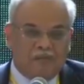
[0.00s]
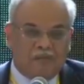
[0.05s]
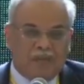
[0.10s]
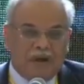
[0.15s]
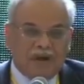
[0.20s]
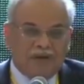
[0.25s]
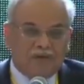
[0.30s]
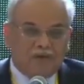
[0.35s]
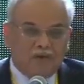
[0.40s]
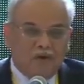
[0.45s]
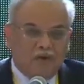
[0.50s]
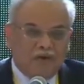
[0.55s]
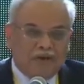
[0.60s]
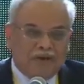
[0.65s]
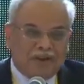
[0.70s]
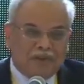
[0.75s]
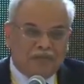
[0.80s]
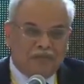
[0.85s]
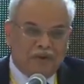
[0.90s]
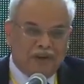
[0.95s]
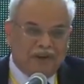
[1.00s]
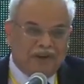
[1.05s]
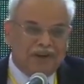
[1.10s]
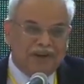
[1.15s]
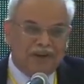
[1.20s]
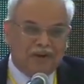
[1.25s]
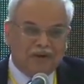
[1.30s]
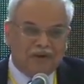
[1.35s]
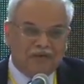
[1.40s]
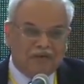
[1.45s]
But over the
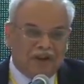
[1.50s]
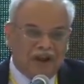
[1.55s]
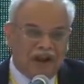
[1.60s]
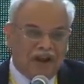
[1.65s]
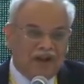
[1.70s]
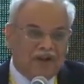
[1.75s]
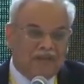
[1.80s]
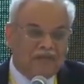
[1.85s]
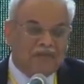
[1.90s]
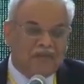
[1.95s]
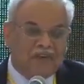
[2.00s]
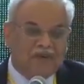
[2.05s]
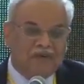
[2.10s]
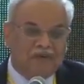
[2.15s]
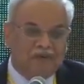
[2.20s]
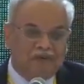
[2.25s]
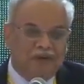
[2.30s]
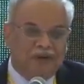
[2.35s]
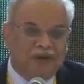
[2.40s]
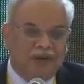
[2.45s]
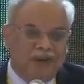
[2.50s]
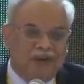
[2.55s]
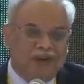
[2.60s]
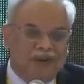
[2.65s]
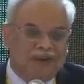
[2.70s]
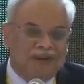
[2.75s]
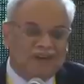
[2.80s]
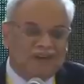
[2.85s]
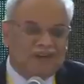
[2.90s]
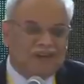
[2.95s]
period of time,
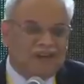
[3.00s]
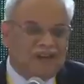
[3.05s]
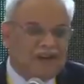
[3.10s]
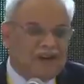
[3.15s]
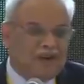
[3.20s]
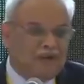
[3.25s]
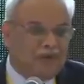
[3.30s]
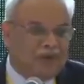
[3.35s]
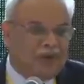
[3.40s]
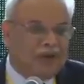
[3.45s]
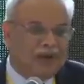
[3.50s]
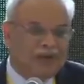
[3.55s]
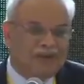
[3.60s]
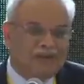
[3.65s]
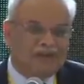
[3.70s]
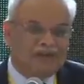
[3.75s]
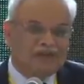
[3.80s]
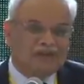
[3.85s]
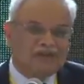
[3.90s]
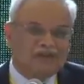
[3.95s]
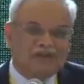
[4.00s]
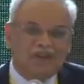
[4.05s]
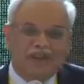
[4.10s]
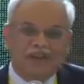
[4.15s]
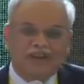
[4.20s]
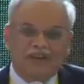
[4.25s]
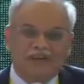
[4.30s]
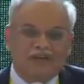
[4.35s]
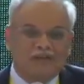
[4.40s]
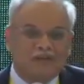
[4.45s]
we in a way, this
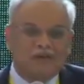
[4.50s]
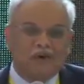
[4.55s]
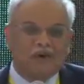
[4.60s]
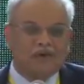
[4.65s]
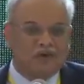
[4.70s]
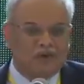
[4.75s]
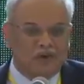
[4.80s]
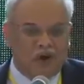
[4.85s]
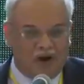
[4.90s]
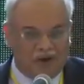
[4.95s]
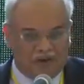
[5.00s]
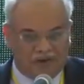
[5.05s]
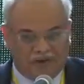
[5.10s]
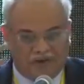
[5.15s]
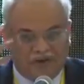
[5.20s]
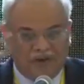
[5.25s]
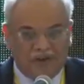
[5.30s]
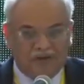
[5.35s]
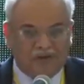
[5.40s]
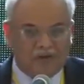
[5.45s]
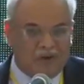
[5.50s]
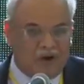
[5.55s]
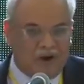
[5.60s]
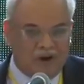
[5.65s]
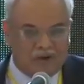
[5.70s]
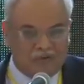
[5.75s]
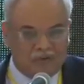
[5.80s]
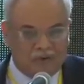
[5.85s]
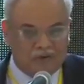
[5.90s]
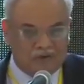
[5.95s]
thing was lost, this
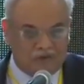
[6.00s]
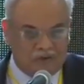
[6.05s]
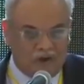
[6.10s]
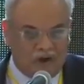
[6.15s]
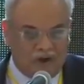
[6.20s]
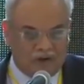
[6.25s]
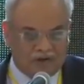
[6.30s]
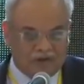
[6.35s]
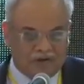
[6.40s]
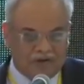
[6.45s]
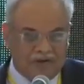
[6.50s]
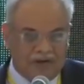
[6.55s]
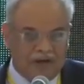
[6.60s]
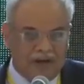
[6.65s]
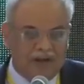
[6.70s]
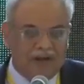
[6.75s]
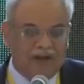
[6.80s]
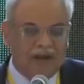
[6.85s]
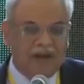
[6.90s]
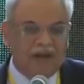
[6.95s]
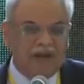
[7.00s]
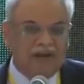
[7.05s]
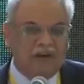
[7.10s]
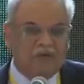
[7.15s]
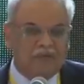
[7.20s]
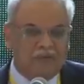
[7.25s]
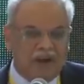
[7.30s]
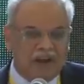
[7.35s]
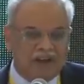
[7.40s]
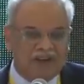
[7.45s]
thought was lost. And then
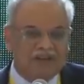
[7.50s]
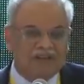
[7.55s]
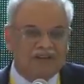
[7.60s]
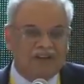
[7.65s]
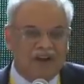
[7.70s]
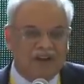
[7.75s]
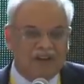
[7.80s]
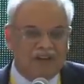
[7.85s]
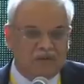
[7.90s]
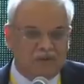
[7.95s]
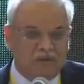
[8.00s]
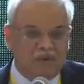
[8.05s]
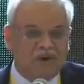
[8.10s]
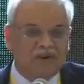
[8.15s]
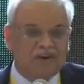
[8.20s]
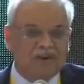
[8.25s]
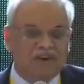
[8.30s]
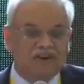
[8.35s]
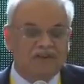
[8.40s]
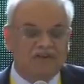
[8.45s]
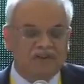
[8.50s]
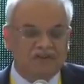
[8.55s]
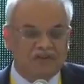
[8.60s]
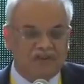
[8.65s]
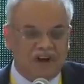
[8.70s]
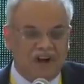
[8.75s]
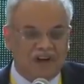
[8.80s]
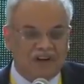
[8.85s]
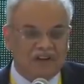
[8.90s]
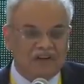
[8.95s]
in Pakistan, the politics
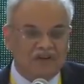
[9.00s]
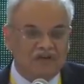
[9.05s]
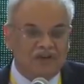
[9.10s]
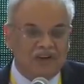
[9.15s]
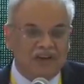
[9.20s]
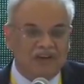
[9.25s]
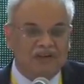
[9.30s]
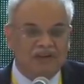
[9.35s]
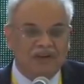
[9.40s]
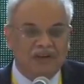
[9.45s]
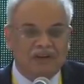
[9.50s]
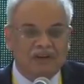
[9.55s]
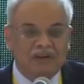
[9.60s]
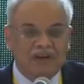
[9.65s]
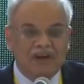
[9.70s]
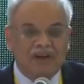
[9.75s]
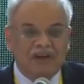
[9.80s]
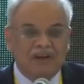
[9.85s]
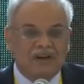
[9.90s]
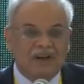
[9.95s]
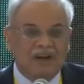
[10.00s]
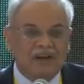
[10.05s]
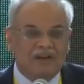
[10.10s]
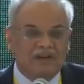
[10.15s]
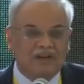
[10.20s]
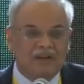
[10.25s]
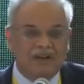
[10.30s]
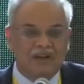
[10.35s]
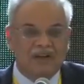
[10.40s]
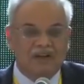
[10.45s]
started changing in
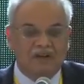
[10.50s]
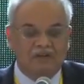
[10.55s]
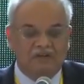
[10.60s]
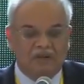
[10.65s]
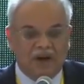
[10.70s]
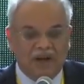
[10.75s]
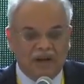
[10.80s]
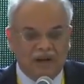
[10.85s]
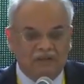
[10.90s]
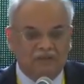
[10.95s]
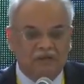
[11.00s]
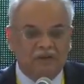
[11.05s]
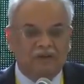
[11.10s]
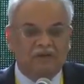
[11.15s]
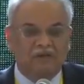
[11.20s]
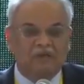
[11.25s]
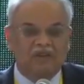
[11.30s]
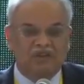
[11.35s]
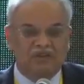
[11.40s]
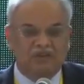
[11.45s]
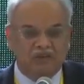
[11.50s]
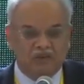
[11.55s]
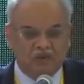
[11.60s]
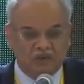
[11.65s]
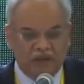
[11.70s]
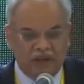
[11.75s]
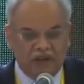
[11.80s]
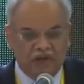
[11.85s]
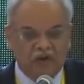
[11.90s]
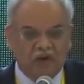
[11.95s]
1985 with Mr.
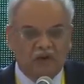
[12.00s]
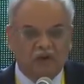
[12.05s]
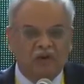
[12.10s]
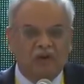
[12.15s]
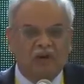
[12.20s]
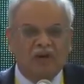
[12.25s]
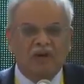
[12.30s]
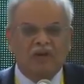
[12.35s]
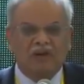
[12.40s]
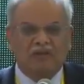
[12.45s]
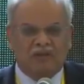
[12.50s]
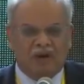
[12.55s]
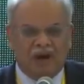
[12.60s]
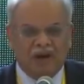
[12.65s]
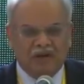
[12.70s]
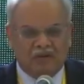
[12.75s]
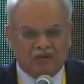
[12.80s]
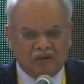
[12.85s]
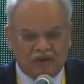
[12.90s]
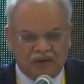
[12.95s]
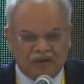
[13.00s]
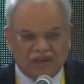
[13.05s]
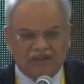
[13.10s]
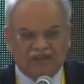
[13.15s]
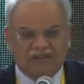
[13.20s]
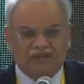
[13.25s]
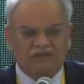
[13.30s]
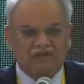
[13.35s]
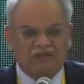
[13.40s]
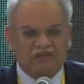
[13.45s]
Junejo trying to
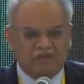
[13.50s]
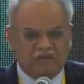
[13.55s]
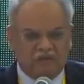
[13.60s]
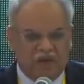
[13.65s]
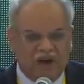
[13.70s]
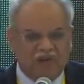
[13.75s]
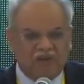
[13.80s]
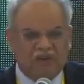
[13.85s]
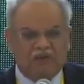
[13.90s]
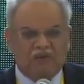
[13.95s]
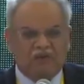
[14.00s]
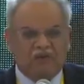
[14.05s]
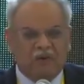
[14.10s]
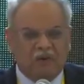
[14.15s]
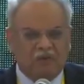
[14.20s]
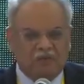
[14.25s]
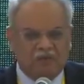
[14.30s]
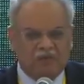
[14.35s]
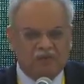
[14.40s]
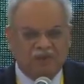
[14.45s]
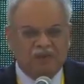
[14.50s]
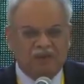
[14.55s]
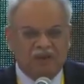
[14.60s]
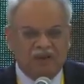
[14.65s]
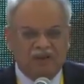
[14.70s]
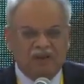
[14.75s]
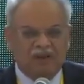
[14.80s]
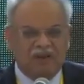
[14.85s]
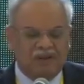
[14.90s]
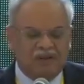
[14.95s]
wrest power from uh,
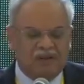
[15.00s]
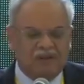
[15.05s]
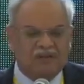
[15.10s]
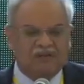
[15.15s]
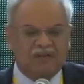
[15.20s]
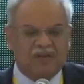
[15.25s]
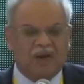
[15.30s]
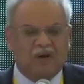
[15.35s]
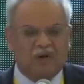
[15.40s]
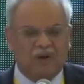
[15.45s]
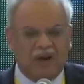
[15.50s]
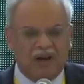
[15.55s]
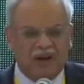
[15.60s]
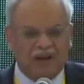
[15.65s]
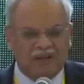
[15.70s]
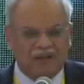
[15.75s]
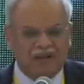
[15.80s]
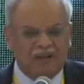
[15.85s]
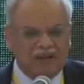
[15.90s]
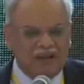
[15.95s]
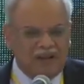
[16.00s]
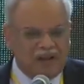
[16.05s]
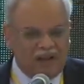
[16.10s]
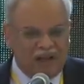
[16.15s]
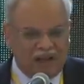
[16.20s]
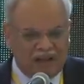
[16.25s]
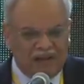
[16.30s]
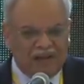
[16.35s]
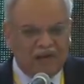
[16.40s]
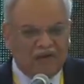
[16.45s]
uh, Ziaul Haq.
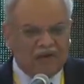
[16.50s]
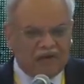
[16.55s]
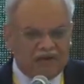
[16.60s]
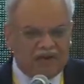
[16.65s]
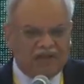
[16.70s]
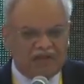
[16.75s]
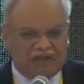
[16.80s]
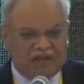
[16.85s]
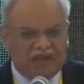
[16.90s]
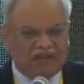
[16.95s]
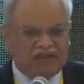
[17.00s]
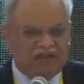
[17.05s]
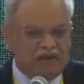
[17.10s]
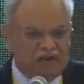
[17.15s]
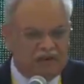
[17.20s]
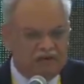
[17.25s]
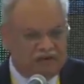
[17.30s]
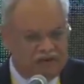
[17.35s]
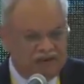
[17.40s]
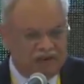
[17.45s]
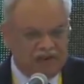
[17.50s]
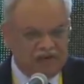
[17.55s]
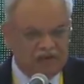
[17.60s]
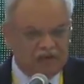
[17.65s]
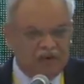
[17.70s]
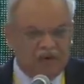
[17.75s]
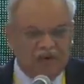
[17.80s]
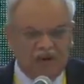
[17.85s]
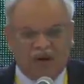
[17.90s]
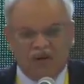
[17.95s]
And there was this tussle, there
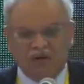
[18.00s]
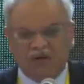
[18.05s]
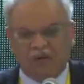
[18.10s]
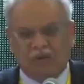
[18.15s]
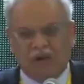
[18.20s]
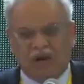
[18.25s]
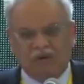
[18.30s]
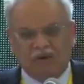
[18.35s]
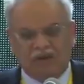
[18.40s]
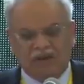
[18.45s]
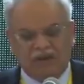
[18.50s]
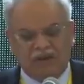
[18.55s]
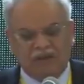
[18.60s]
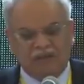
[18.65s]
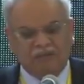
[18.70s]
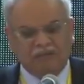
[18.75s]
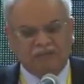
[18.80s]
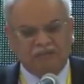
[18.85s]
is no doubt about it.